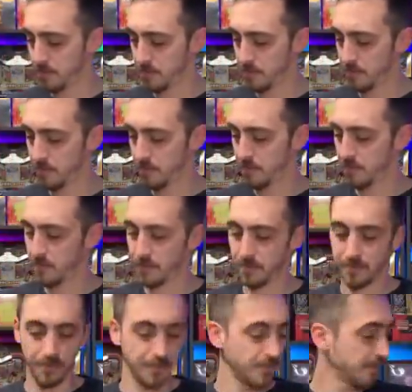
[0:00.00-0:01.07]

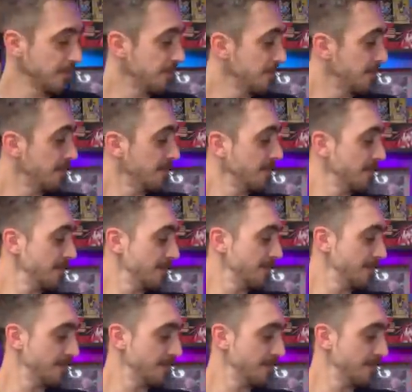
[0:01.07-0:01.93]
Nothing is said.